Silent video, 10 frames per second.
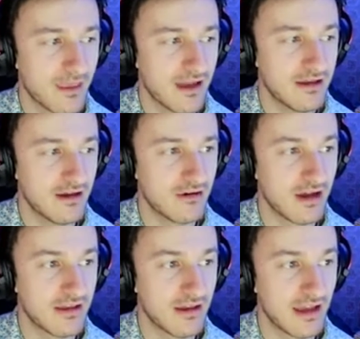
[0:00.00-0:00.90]
I know.
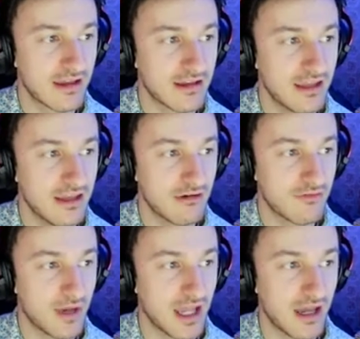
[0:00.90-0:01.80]
I hear it
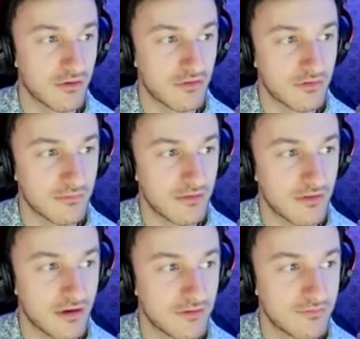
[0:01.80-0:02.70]
from my house.
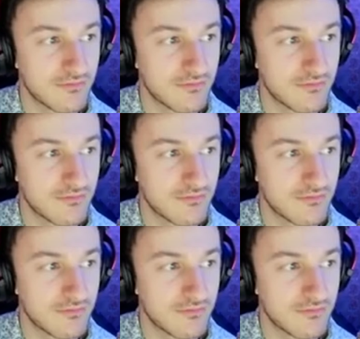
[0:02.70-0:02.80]
So...